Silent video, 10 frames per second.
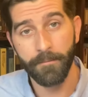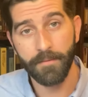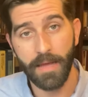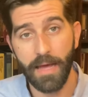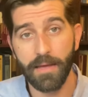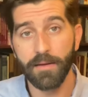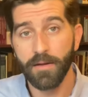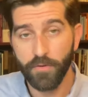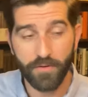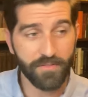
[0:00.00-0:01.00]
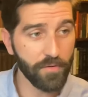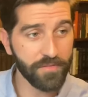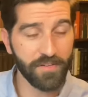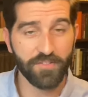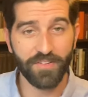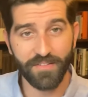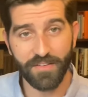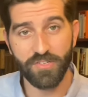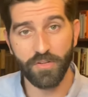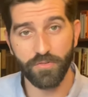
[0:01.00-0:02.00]
Okay? There is no such thing as a
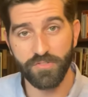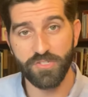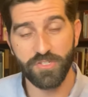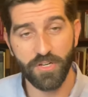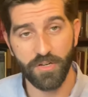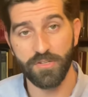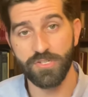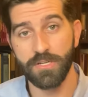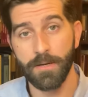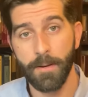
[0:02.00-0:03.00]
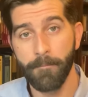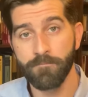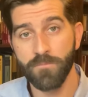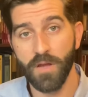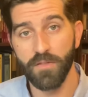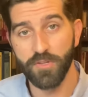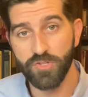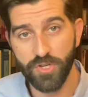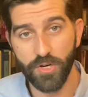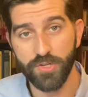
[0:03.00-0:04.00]
children's church. Uh, the
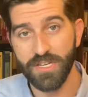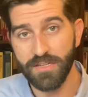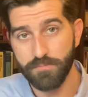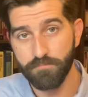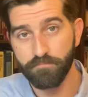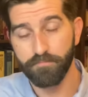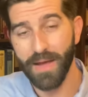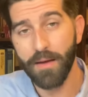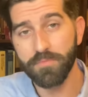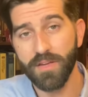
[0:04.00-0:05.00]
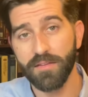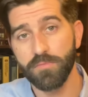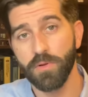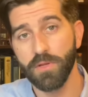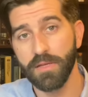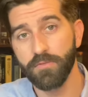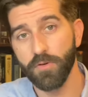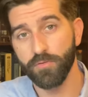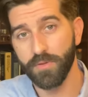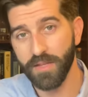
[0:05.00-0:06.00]
church is baptized
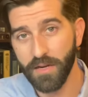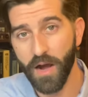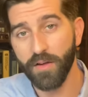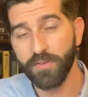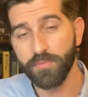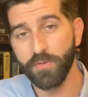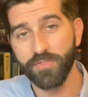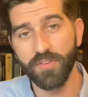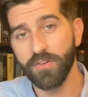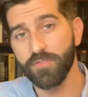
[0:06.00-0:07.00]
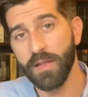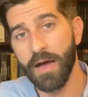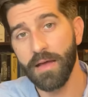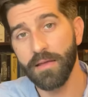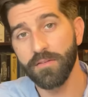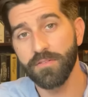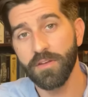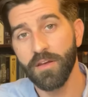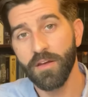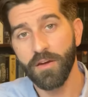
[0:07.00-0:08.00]
believers with the gospel centralized,
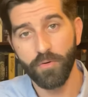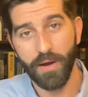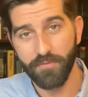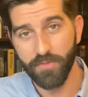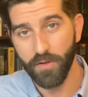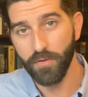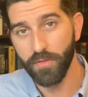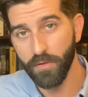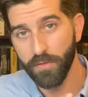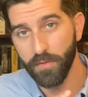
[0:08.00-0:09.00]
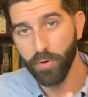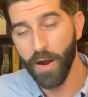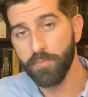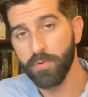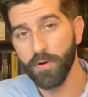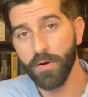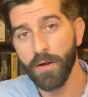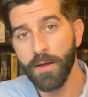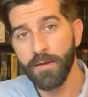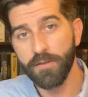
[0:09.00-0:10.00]
who have the, the, the proper
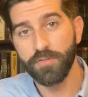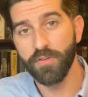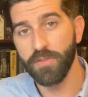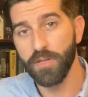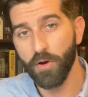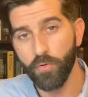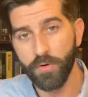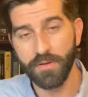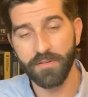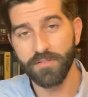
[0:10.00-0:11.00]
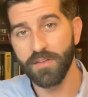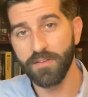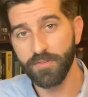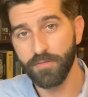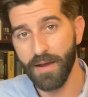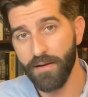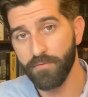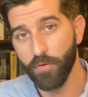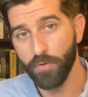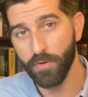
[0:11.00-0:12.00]
use of the ordinances. You have
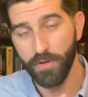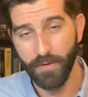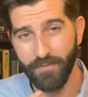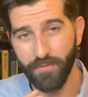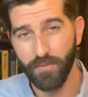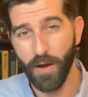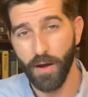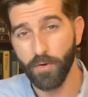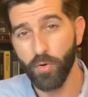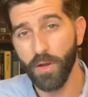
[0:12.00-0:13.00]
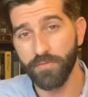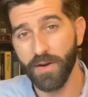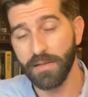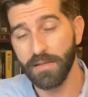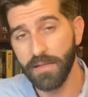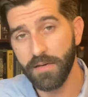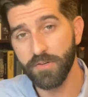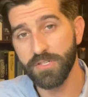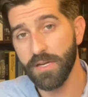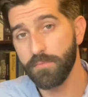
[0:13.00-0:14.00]
or you have uh, qualified
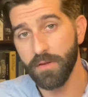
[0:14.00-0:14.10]
leadership.